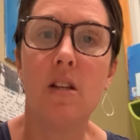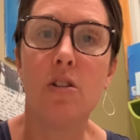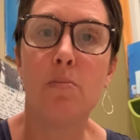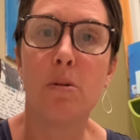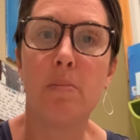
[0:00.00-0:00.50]

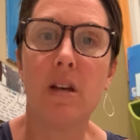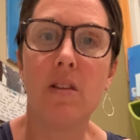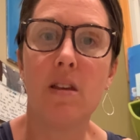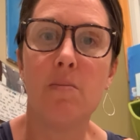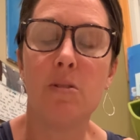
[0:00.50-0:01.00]
to propel
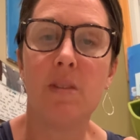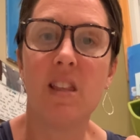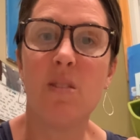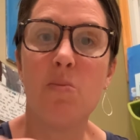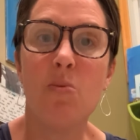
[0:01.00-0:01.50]
them to
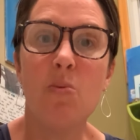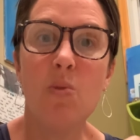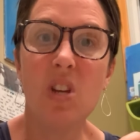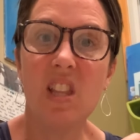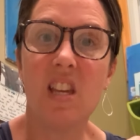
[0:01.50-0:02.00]
make them
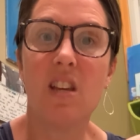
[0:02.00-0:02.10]
really